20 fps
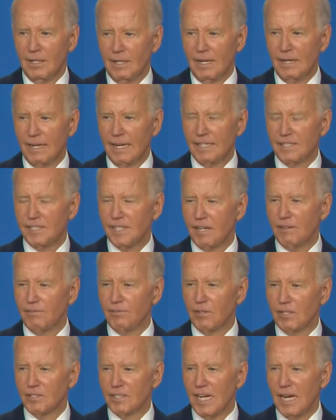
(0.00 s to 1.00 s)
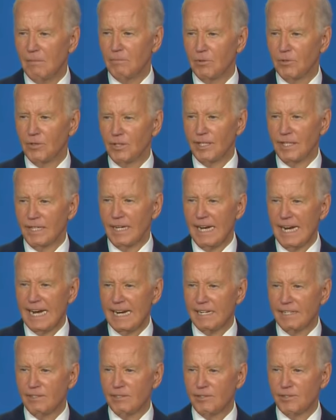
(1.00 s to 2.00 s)
And I said, for example, the
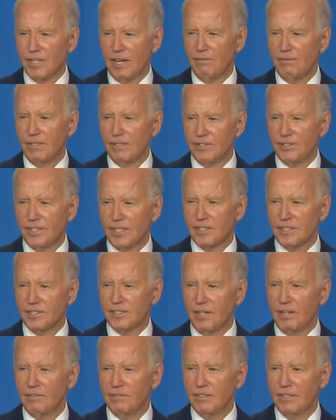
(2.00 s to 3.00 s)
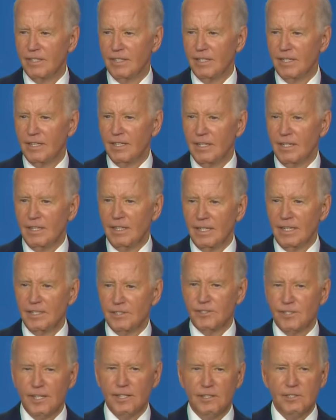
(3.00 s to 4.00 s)
8, 7, 6 stuff.
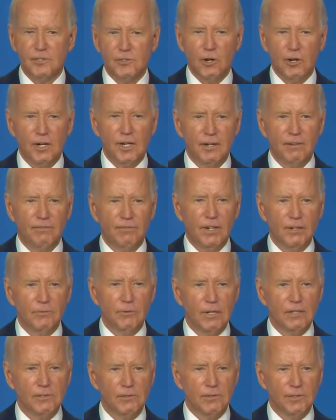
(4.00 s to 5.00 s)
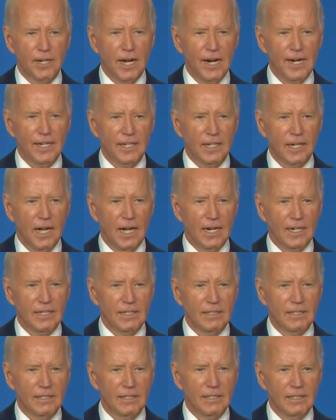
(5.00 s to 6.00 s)
Instead of starting a fundraiser at 9 o'clock,
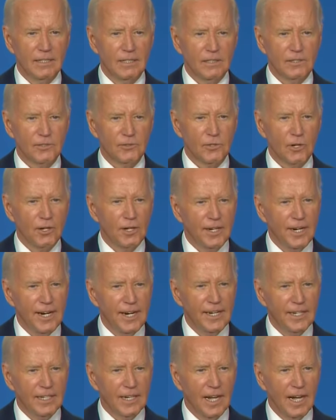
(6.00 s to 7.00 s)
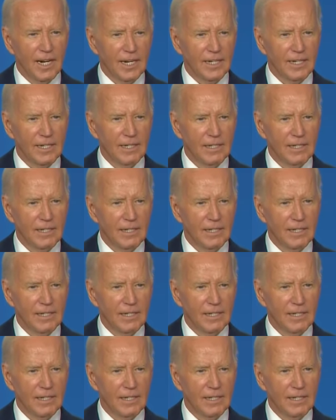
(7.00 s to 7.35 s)
start at 8 o'clock